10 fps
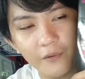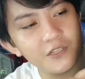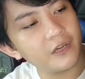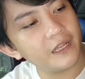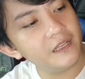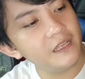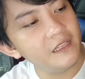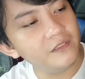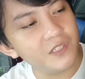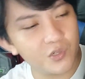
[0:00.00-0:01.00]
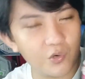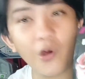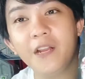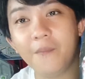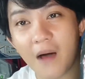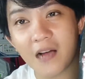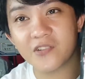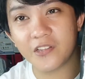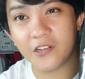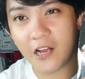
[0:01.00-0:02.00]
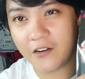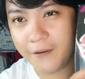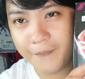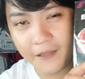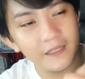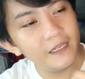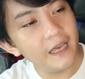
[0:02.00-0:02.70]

which you can destroy the box right there and rip it,